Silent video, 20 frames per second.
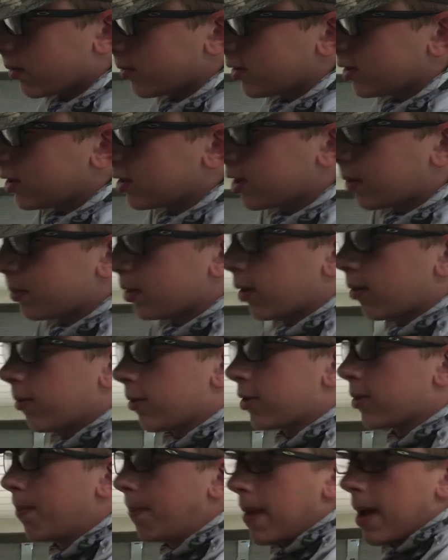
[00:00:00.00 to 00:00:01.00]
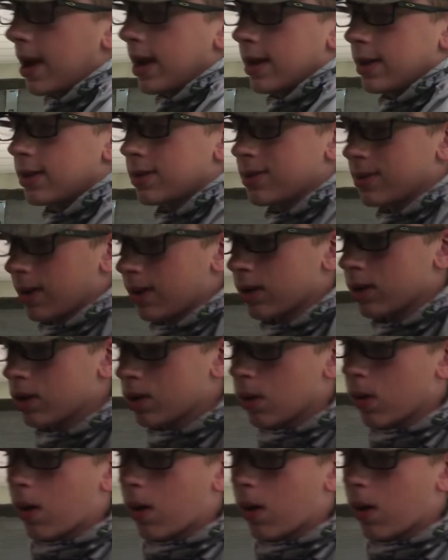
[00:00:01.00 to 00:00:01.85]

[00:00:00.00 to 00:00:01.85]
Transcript: since I'm done with the baits, I'm gonna go